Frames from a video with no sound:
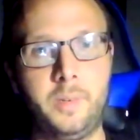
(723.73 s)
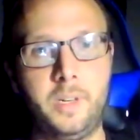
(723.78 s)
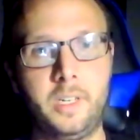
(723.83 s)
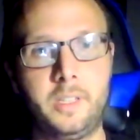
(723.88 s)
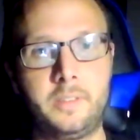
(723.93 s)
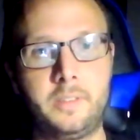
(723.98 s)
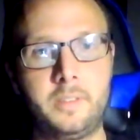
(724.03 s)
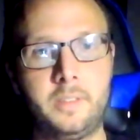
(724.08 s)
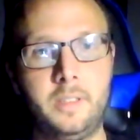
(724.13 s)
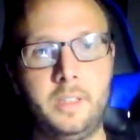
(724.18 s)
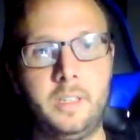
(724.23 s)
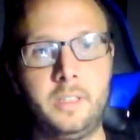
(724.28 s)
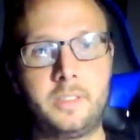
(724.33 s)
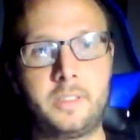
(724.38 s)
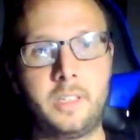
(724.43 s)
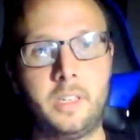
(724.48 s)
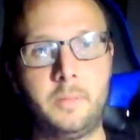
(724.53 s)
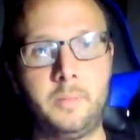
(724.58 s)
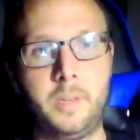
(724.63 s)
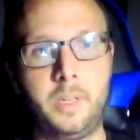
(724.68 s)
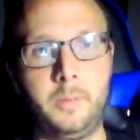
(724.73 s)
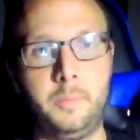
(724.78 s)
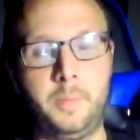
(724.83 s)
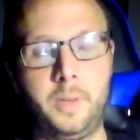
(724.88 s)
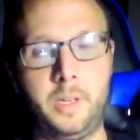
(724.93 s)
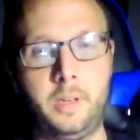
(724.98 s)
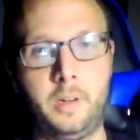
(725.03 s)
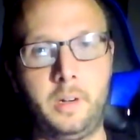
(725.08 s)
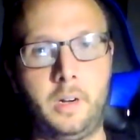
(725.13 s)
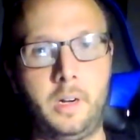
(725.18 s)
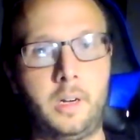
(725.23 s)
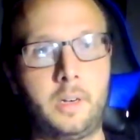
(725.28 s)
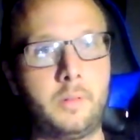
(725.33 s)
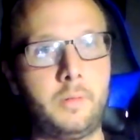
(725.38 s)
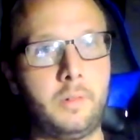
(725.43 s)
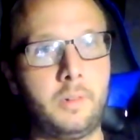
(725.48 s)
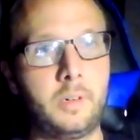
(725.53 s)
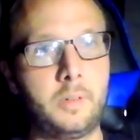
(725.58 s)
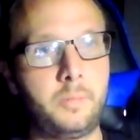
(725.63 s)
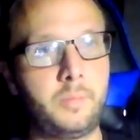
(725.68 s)
but it's going to be a bit
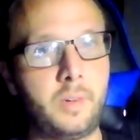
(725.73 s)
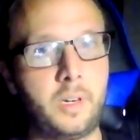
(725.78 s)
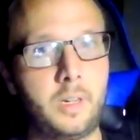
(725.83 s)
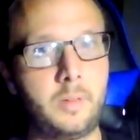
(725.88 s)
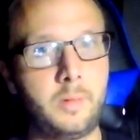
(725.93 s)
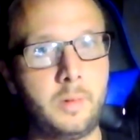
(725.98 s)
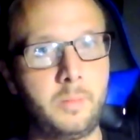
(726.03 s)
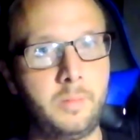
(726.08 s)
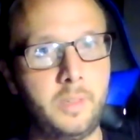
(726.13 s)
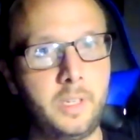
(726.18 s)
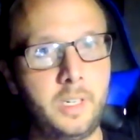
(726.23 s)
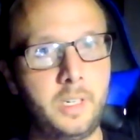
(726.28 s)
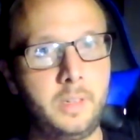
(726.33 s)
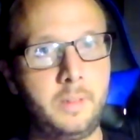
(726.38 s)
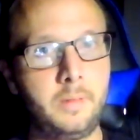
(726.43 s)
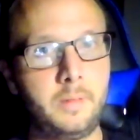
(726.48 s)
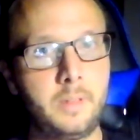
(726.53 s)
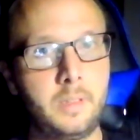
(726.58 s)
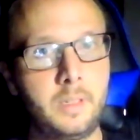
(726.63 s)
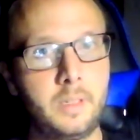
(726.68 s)
awkward, probably,